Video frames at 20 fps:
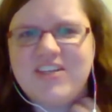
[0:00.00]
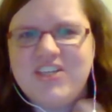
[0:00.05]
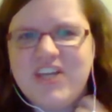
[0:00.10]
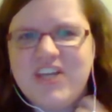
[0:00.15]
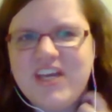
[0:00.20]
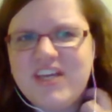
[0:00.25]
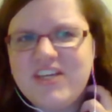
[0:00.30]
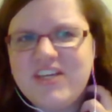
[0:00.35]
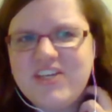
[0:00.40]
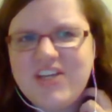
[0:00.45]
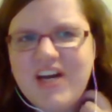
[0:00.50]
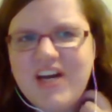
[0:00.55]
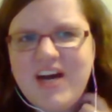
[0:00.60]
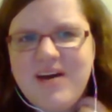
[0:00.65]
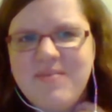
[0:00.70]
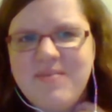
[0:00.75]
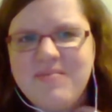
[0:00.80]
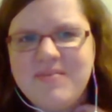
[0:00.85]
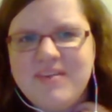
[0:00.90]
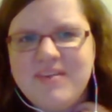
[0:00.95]
change
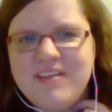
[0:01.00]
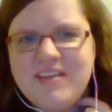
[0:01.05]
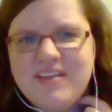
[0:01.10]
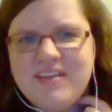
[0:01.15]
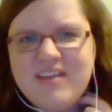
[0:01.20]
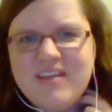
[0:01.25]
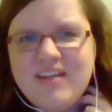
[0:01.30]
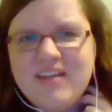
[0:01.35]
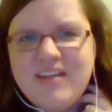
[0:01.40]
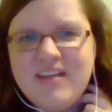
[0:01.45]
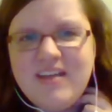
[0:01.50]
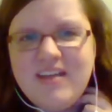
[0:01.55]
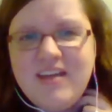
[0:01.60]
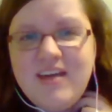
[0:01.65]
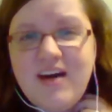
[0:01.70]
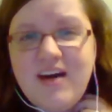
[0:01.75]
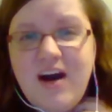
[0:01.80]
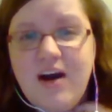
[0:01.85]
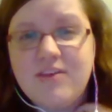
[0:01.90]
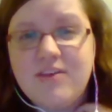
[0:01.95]
up.
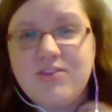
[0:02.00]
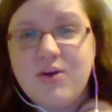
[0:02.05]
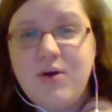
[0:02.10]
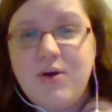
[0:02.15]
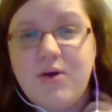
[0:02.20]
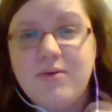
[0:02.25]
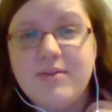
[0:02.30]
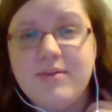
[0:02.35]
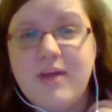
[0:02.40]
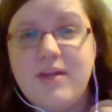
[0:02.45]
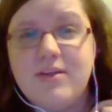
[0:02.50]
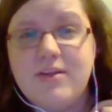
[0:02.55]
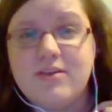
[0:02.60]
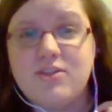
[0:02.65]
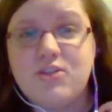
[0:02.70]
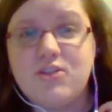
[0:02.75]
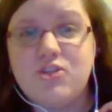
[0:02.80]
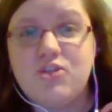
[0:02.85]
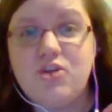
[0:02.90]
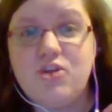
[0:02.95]
Also, Onda
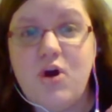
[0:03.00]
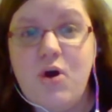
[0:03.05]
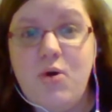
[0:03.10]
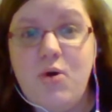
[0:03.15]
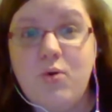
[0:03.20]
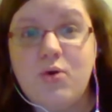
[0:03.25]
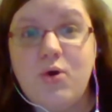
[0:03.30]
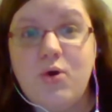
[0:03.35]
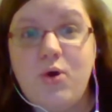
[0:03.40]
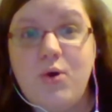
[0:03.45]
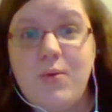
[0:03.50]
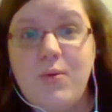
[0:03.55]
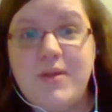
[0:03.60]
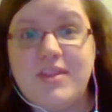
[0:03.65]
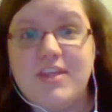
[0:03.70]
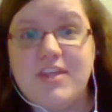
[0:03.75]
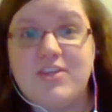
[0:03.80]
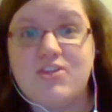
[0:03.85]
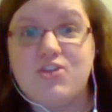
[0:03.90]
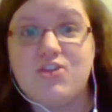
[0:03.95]
looks so cool with
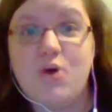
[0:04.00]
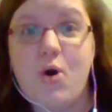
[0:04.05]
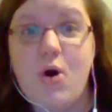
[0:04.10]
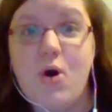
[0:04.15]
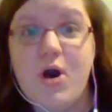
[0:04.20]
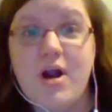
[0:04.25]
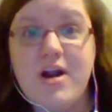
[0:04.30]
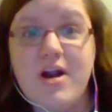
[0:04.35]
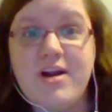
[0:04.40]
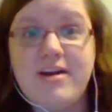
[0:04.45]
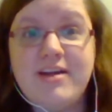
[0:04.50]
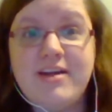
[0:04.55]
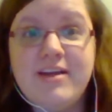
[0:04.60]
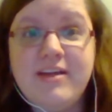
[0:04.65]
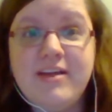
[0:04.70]
the sword.